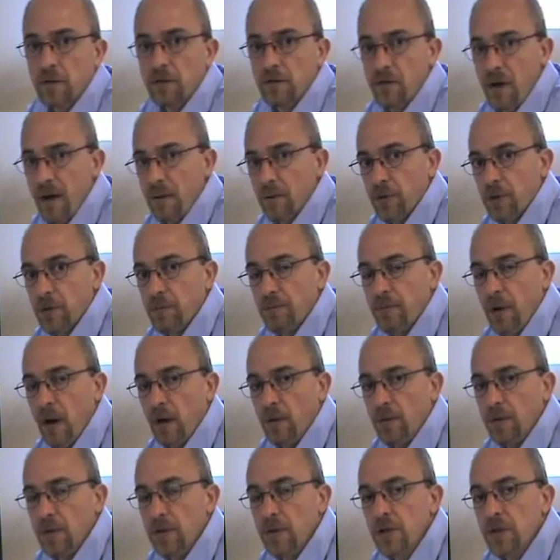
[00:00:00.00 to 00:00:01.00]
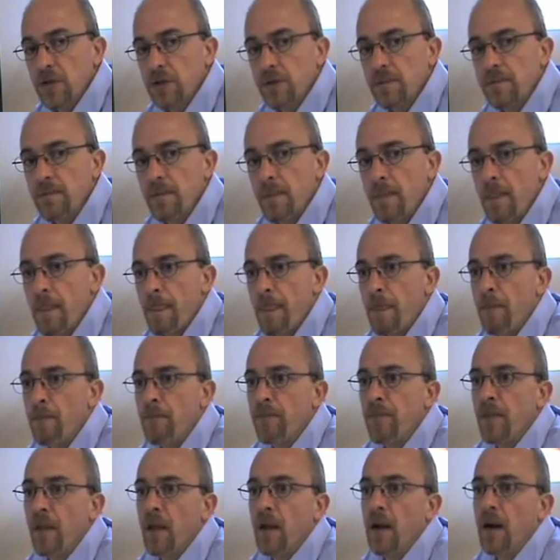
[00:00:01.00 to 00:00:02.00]
ground components.
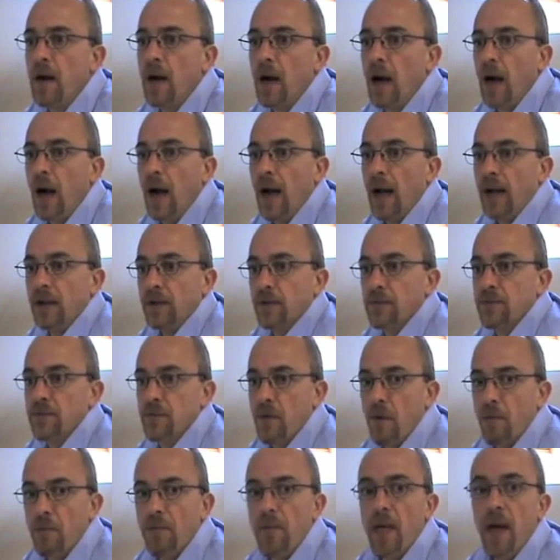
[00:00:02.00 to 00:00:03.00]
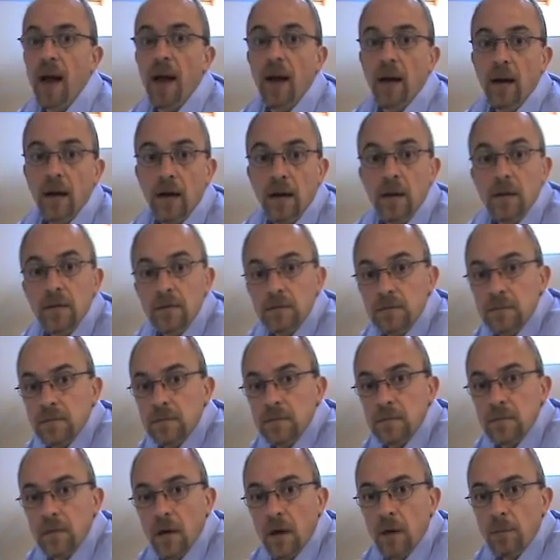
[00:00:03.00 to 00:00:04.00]
And from that,
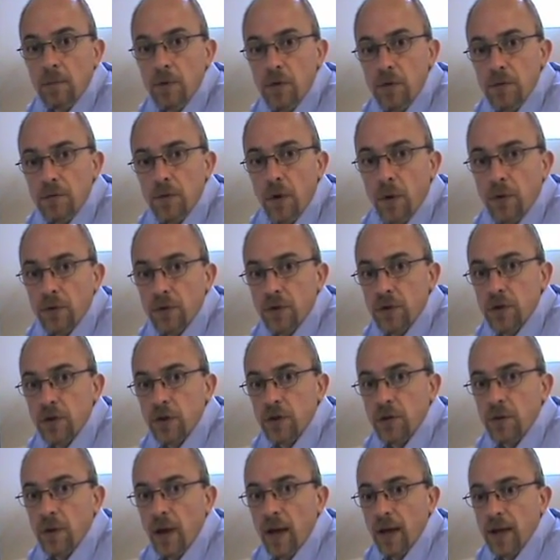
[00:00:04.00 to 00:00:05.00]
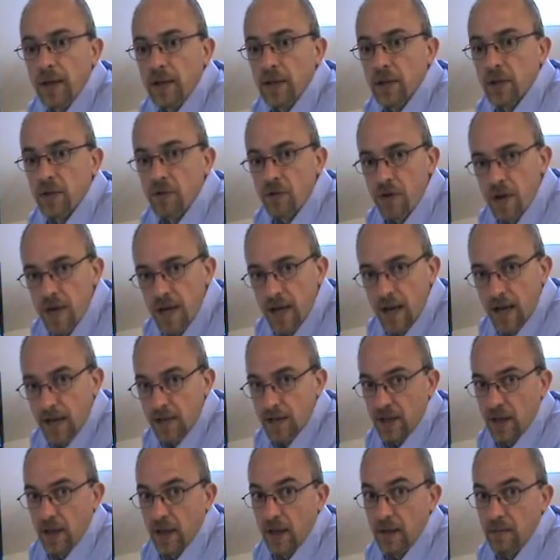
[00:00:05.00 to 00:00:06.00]
I moved on to do a degree
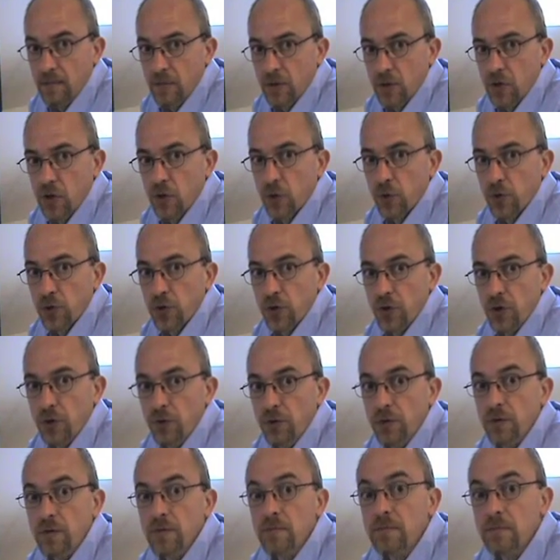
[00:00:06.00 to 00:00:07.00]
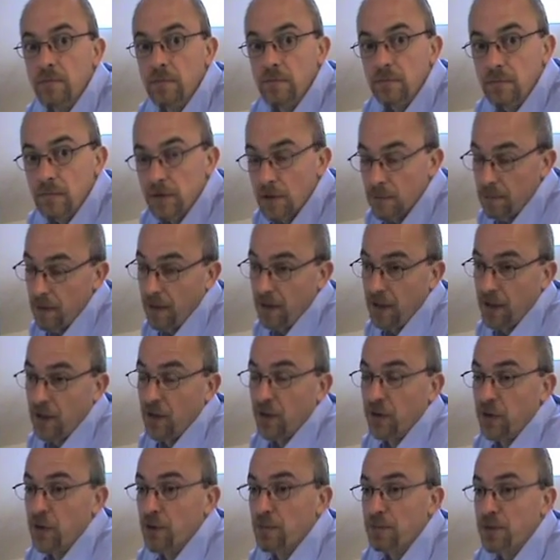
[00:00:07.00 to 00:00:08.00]
as a mature student, depending
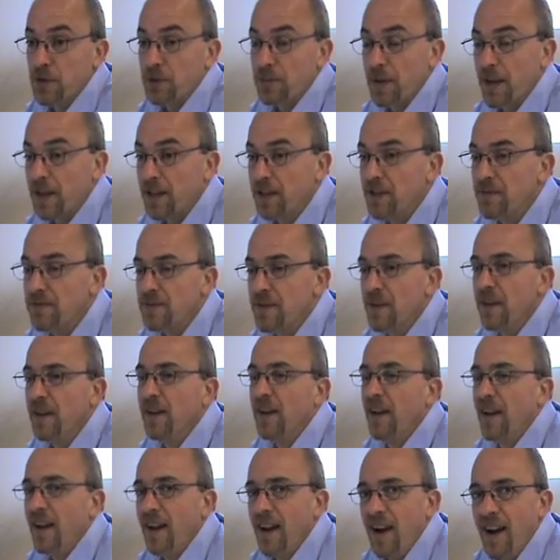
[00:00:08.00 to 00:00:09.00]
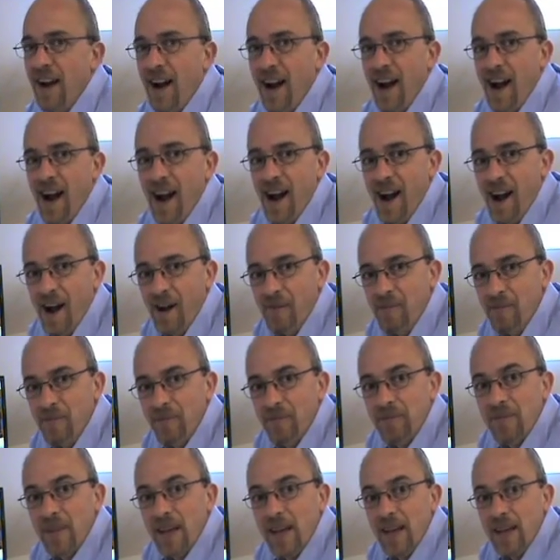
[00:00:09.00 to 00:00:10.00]
on your perspective,
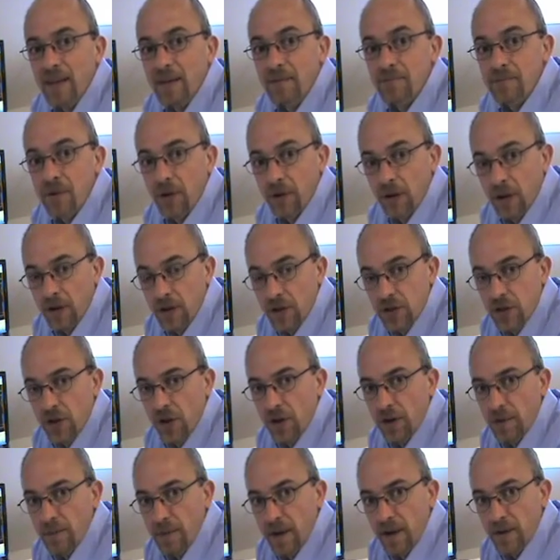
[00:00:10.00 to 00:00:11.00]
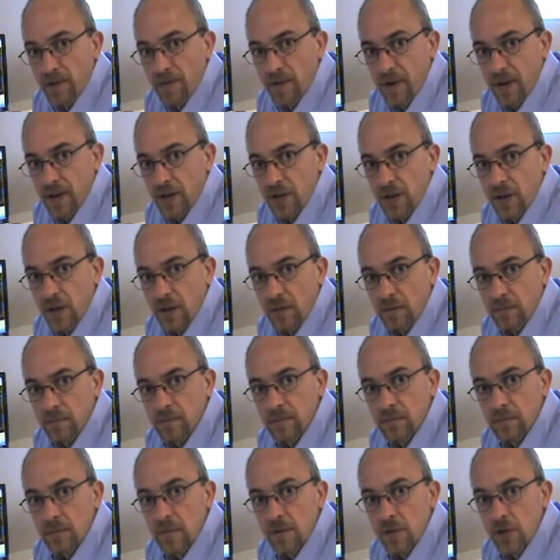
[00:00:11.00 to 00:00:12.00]
in product design and manufacture.
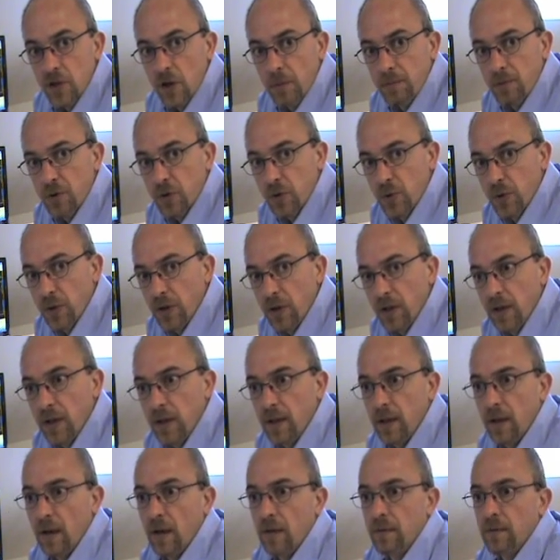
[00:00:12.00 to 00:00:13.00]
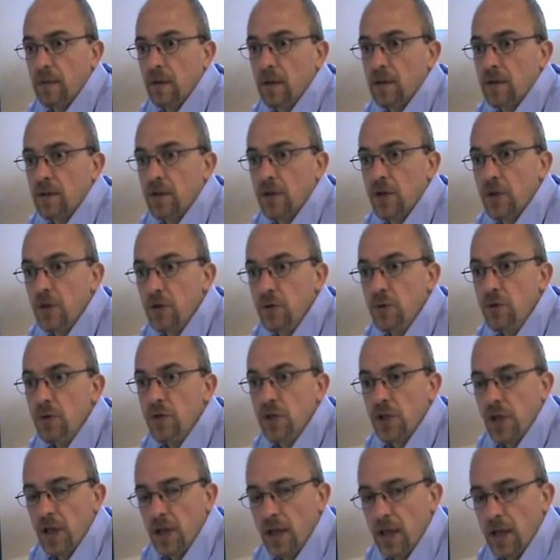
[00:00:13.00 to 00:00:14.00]
Subsequently, I've done 2
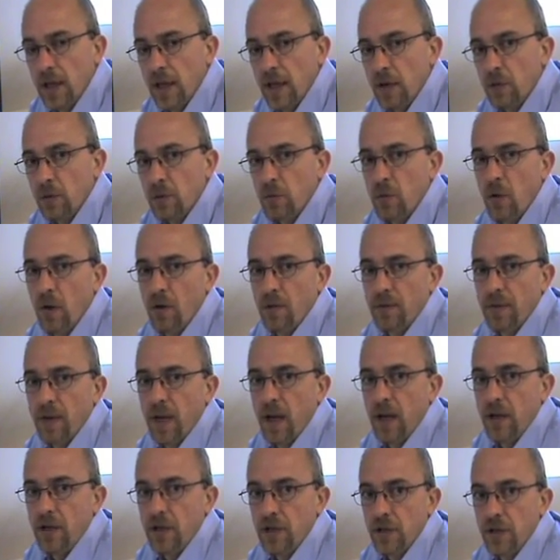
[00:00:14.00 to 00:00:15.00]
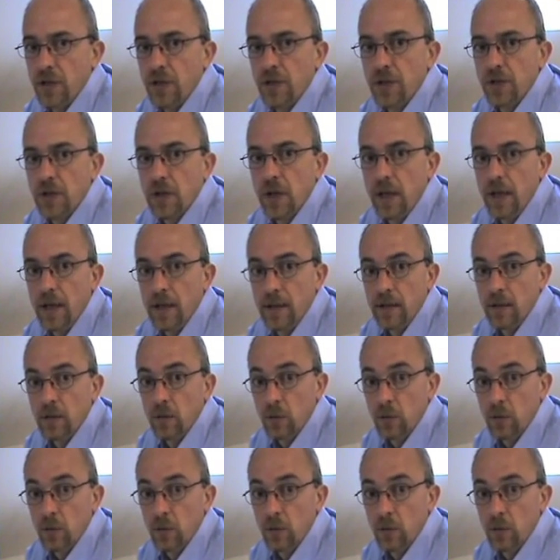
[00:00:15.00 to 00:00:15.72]
City and Guild qualifications in